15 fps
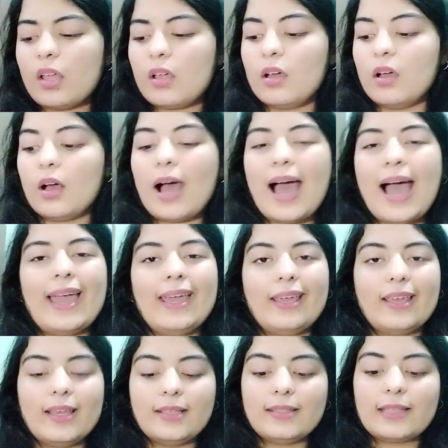I
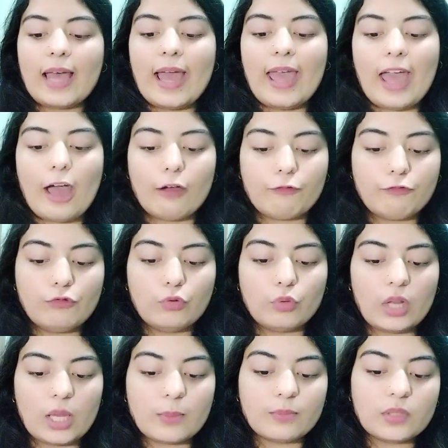guess I have to
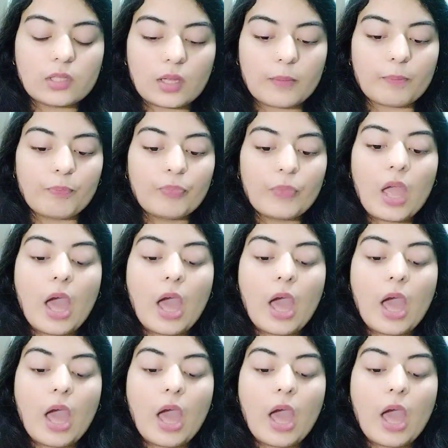name some